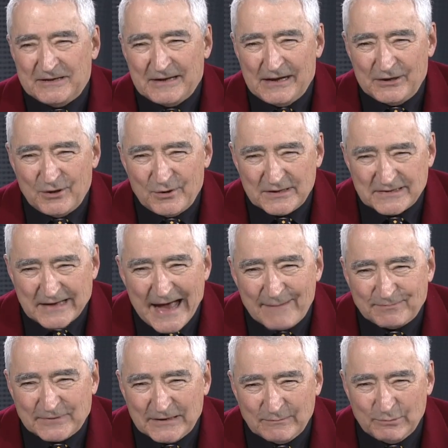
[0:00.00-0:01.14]
tell you, it's
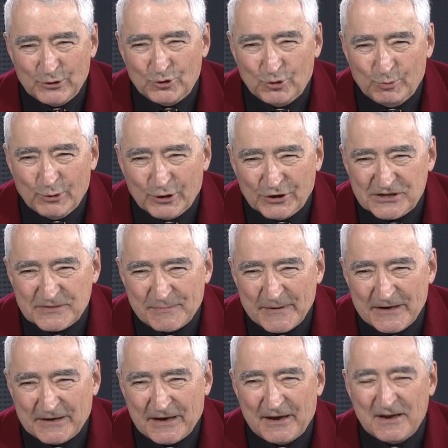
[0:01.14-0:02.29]
Captain Bluebird
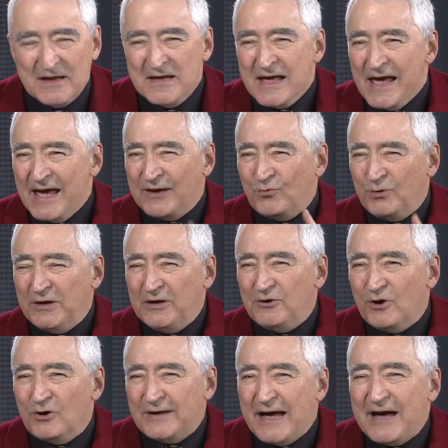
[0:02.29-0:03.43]
speaking, and we
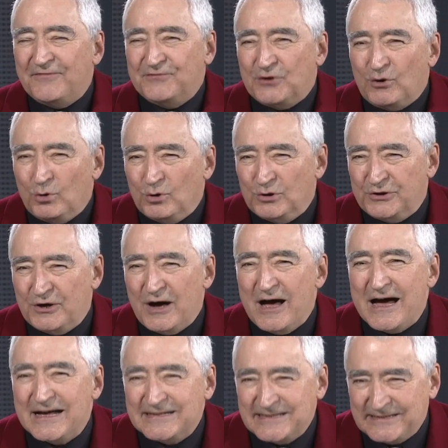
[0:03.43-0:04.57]
don't have to hold you
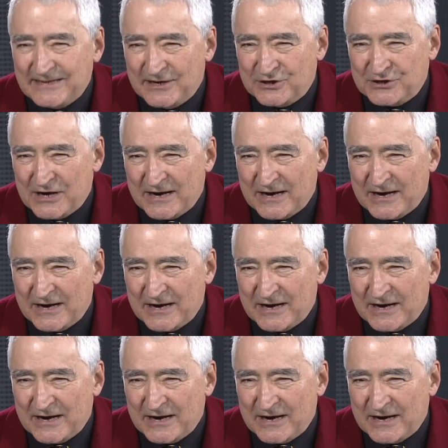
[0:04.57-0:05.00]
hostage